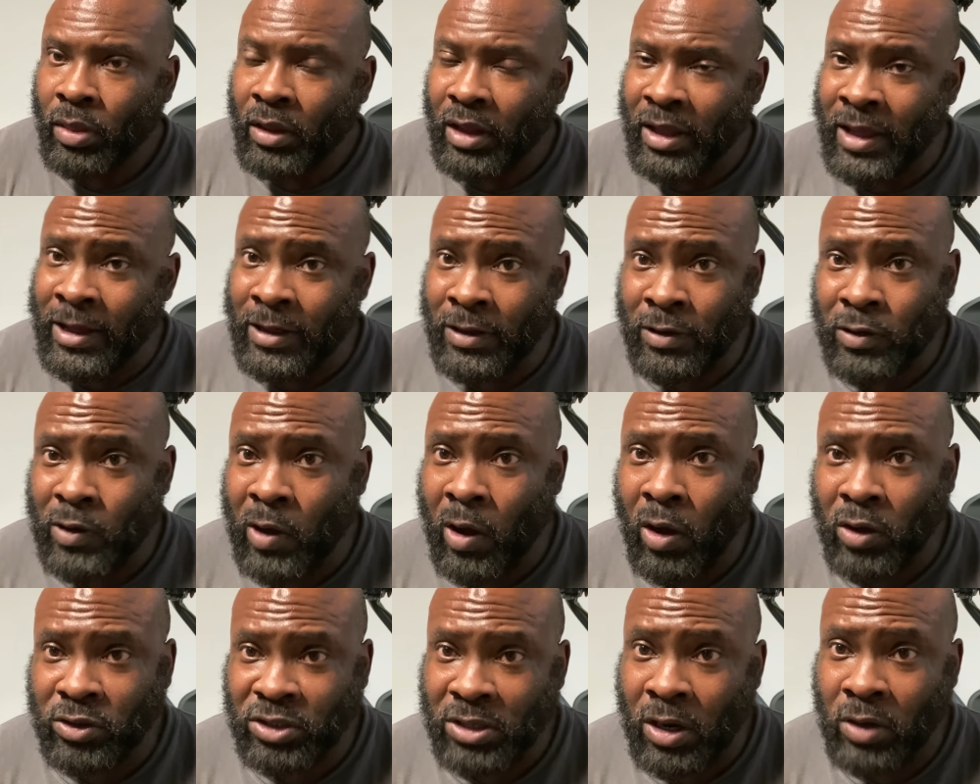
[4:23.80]
it could
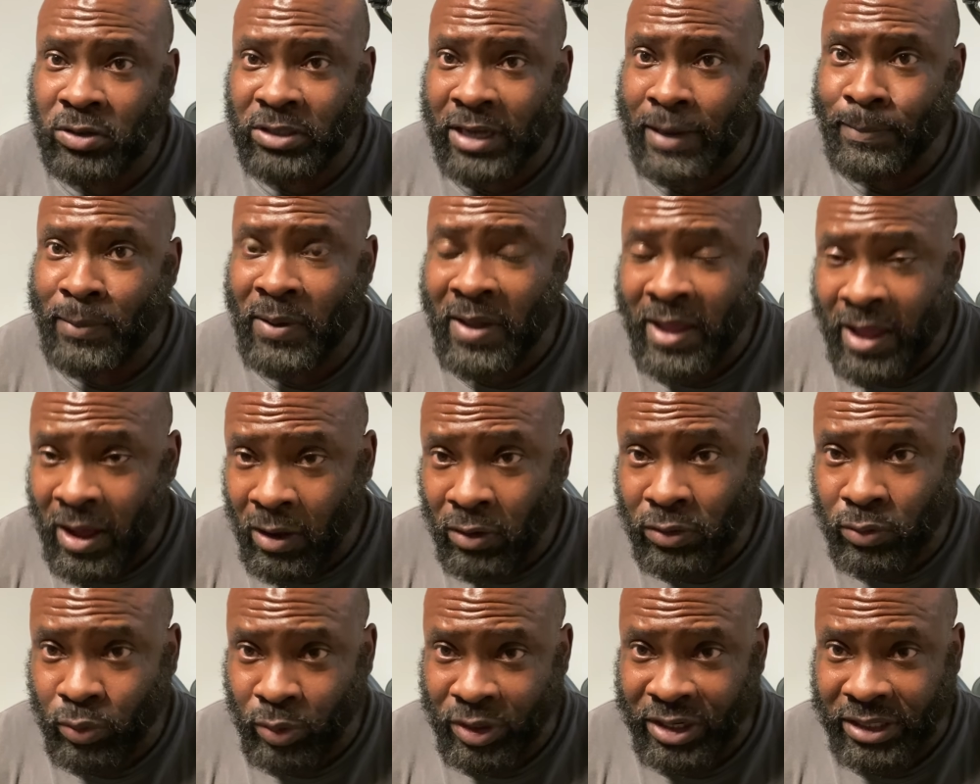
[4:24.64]
cause all type of
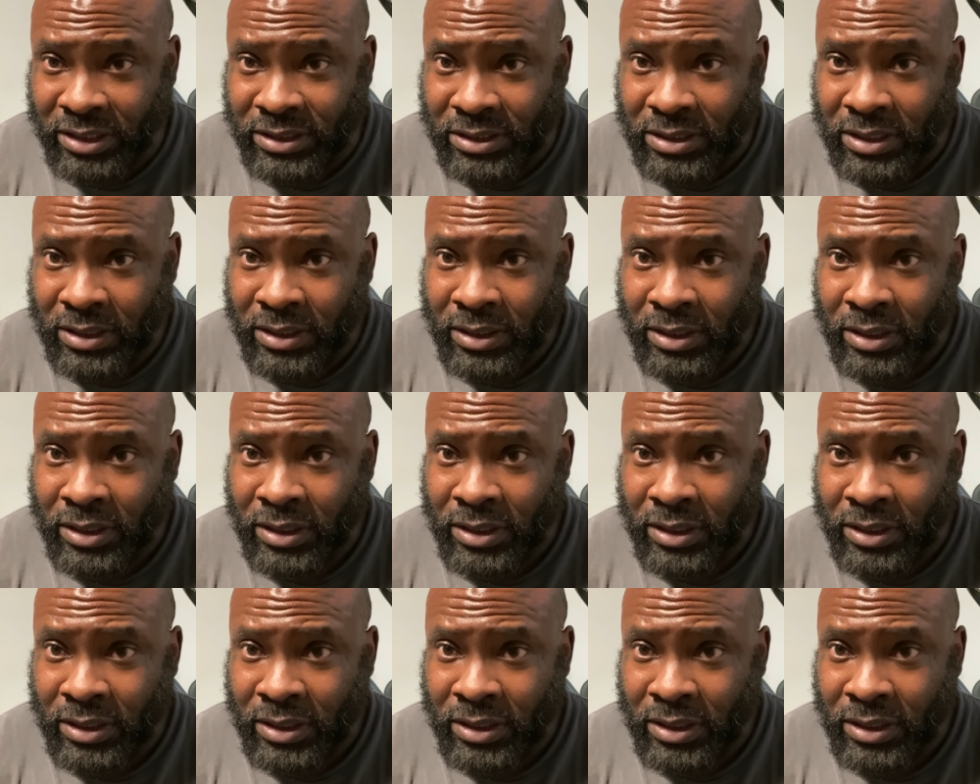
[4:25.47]
health risks.